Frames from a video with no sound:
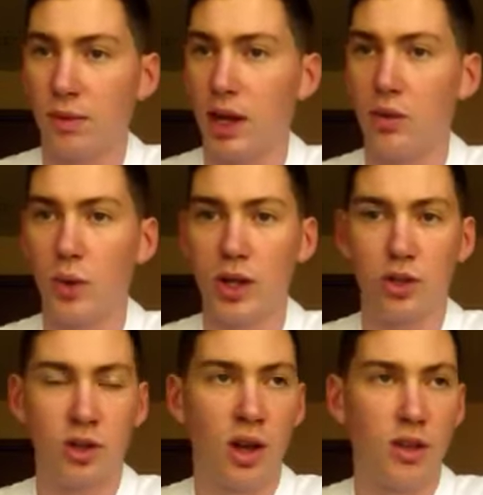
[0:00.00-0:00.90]
in
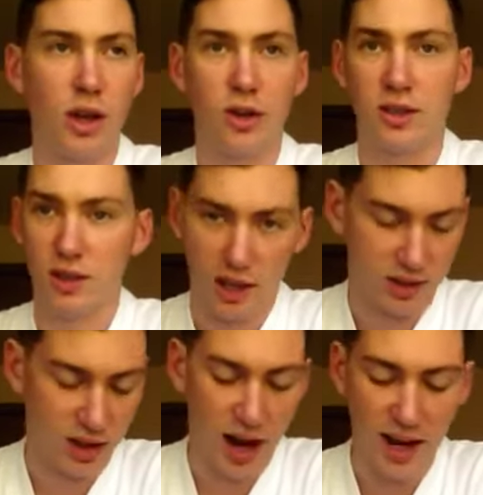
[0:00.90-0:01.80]
which there are
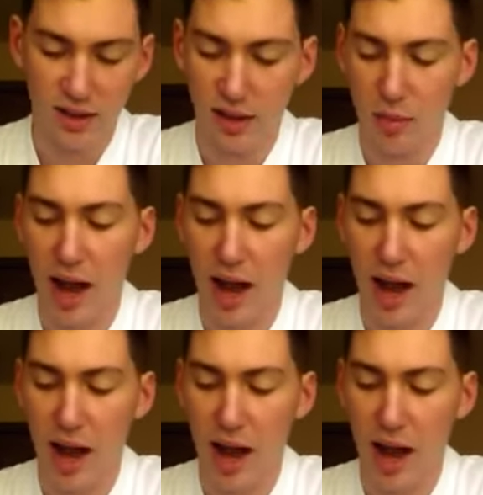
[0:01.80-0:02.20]
six guys in the